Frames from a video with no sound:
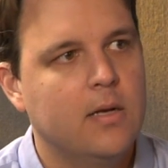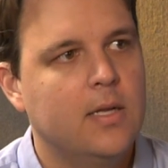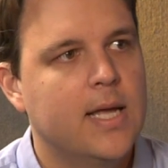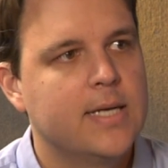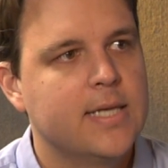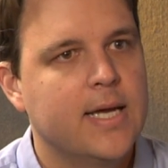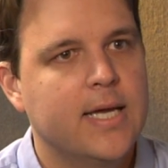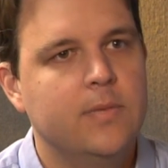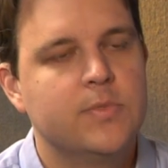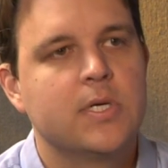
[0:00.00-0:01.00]
A lot of
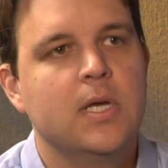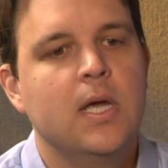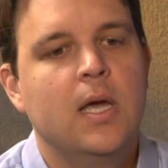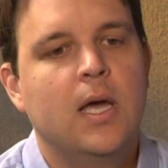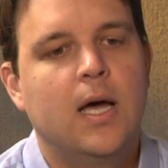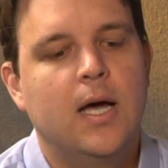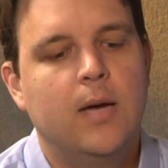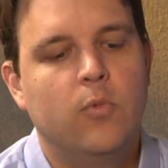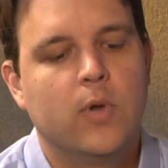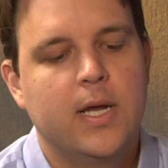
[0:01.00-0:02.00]
times
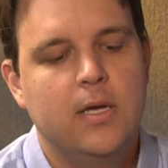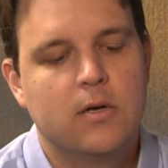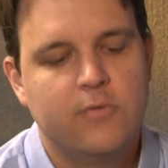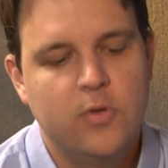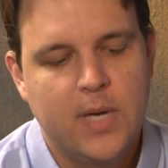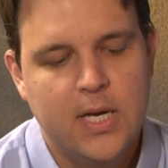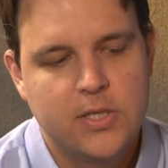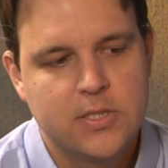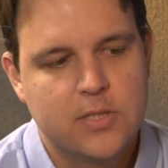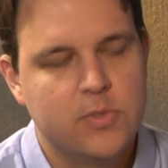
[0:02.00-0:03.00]
when I interview
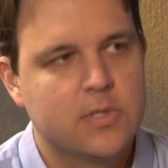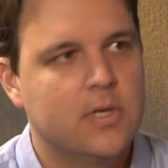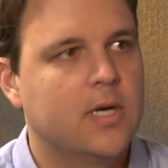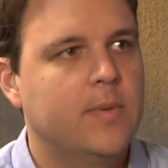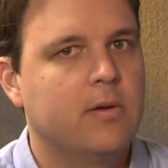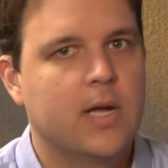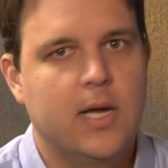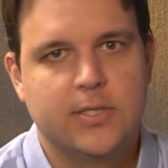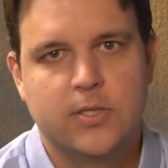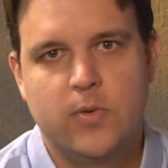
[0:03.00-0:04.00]
patients and we talk about
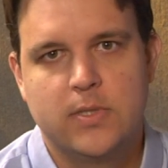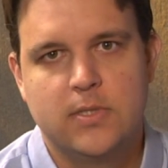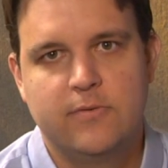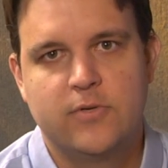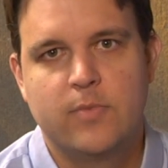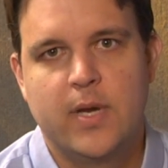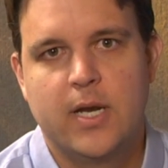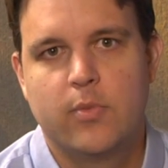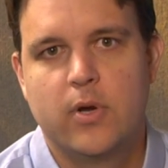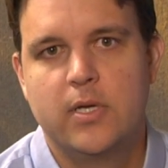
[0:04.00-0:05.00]
consequences of
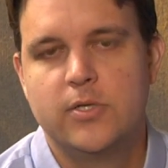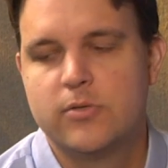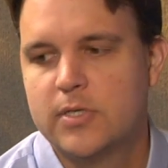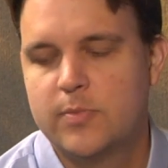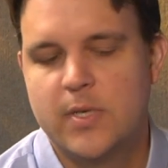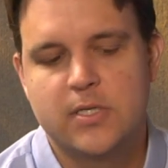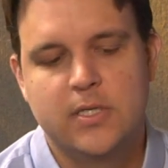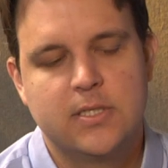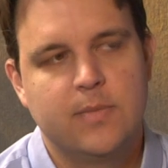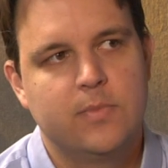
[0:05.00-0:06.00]
traumatic brain injury, especially
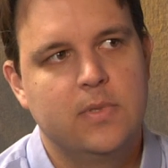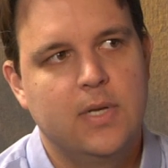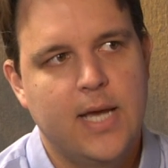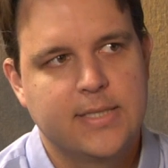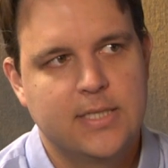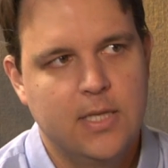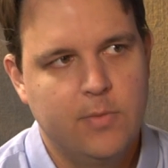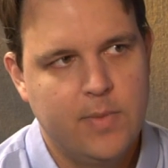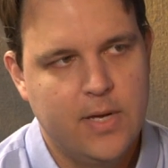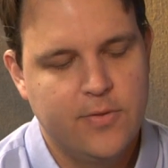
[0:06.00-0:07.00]
as I'm asking them
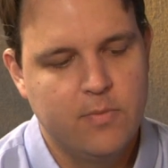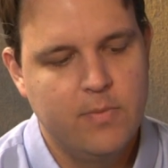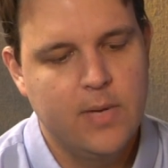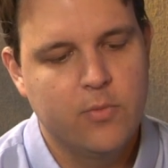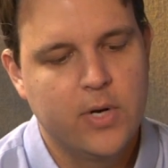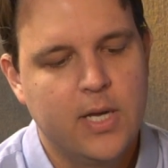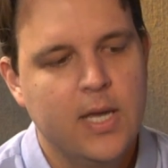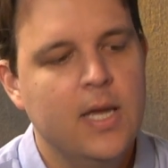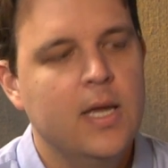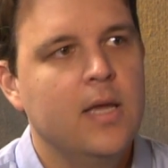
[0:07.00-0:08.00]
about their memory,
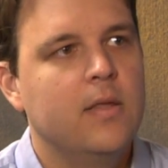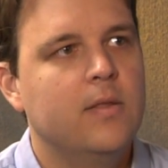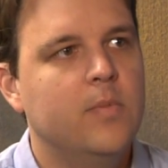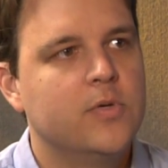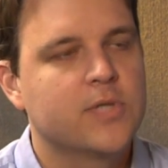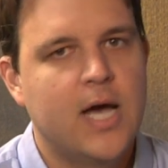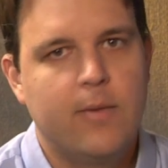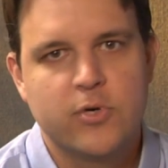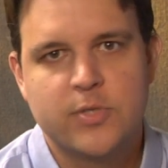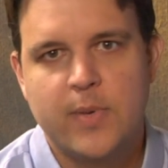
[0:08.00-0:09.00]
the most
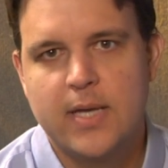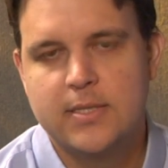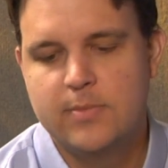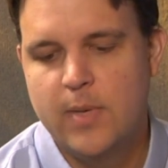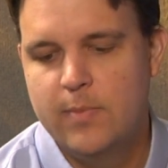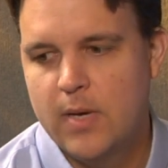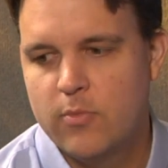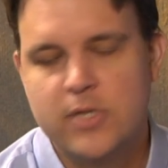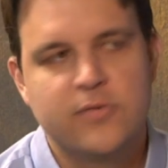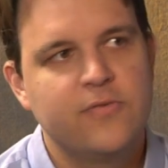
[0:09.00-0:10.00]
common response is, my
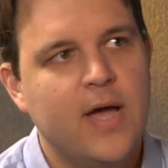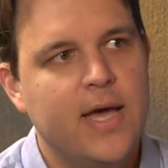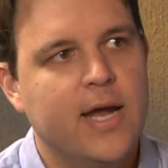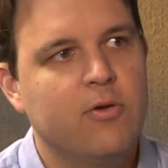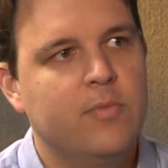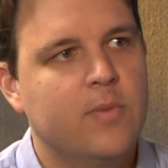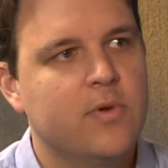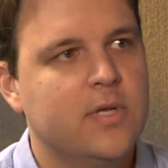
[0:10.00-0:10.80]
memory's fine, I remember